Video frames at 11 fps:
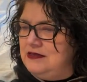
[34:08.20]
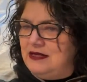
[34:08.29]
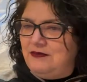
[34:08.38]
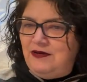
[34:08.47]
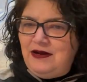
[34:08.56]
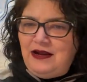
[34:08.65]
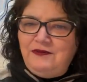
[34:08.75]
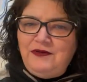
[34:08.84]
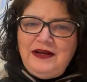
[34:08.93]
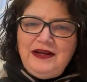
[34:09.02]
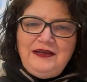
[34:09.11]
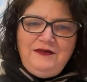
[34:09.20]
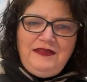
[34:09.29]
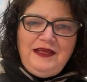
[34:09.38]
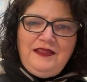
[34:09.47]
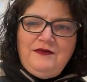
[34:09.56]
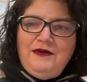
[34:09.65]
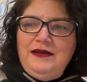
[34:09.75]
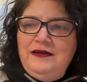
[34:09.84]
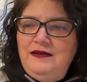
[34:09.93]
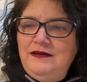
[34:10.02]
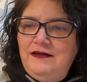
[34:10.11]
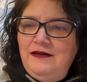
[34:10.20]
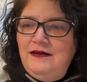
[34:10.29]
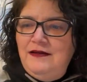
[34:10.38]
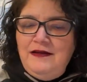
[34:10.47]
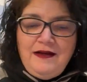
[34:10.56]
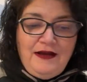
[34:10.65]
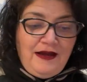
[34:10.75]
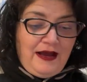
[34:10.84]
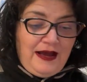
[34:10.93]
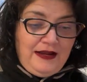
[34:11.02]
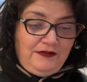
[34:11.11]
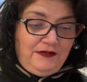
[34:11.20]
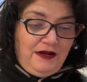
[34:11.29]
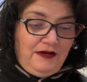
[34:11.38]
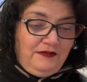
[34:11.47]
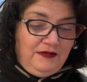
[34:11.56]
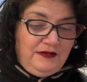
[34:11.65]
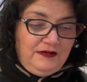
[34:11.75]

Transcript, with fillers: Did it, where? what did I do with the other one? I don't know.